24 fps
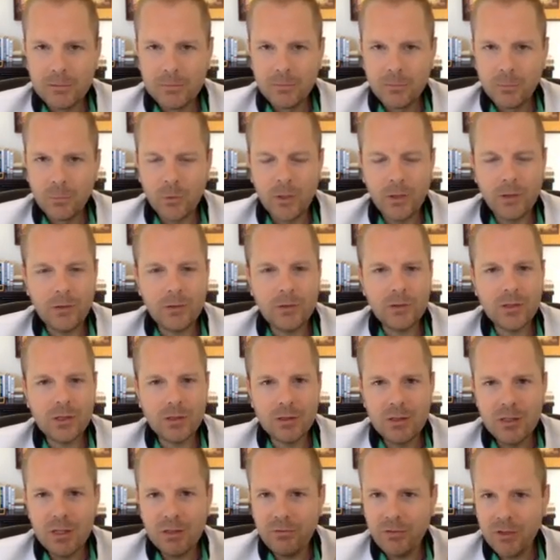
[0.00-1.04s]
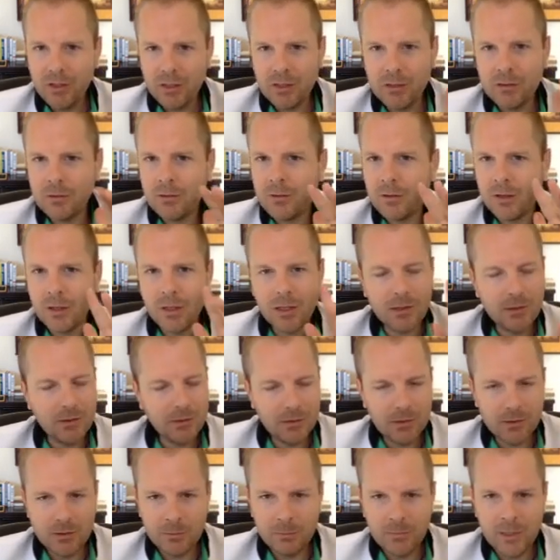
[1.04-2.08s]
whether significant or not, it
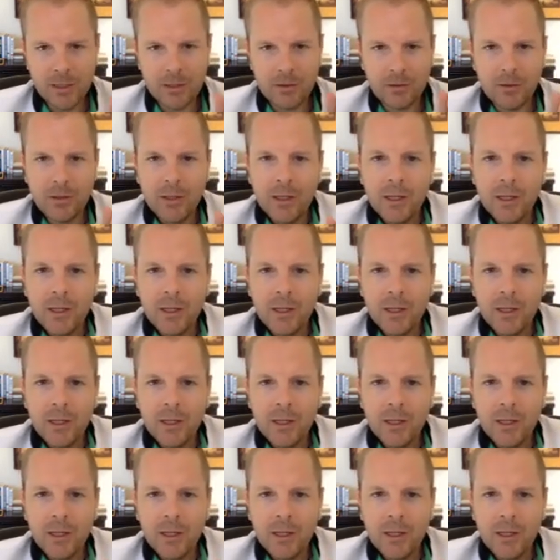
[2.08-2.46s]
doesn't matter,